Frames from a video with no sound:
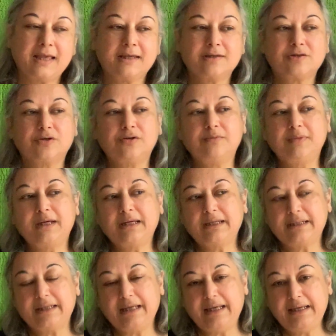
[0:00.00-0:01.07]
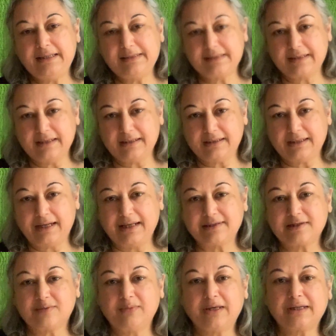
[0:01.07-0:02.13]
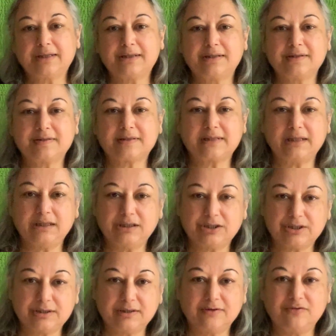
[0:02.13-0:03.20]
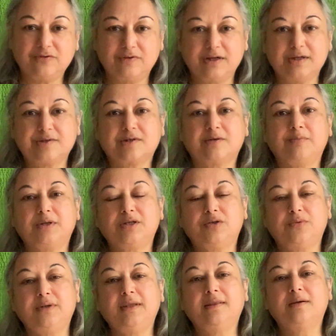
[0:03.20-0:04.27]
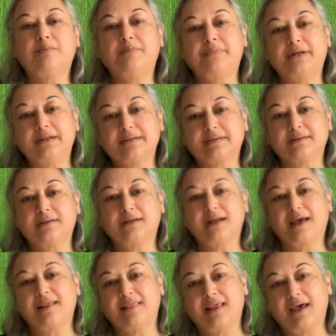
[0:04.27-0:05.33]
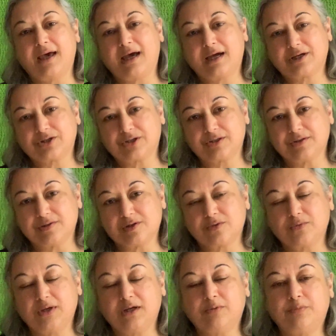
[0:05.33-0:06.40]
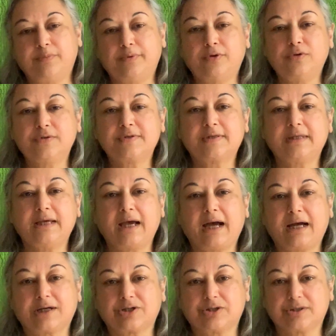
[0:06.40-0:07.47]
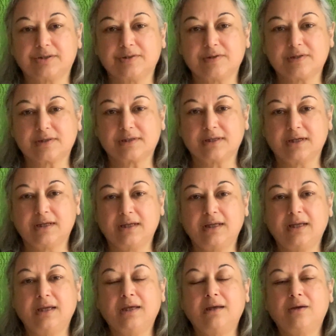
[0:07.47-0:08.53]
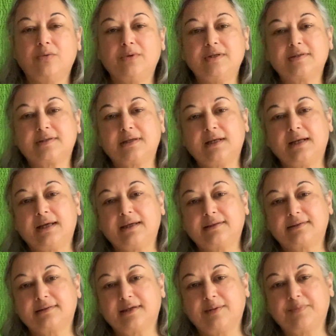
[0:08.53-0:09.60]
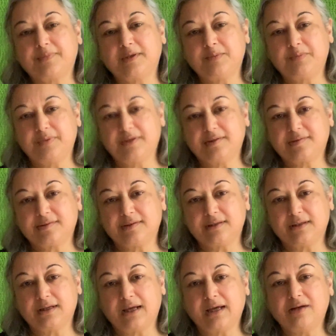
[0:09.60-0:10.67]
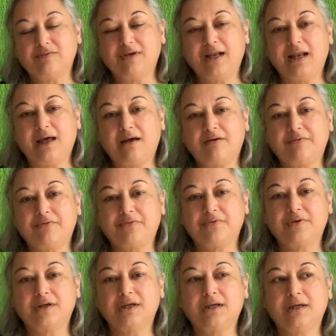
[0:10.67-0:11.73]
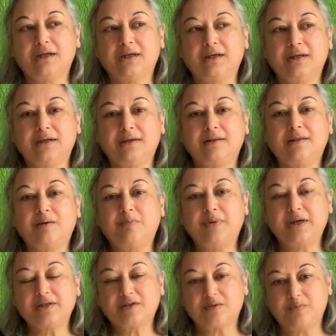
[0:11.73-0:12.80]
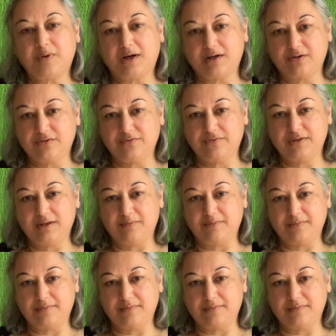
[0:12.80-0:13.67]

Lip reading: So to make it easier, let's make a distinction first between the person and their actions. We oppose the actions. We still accept the person and we love the best part of them.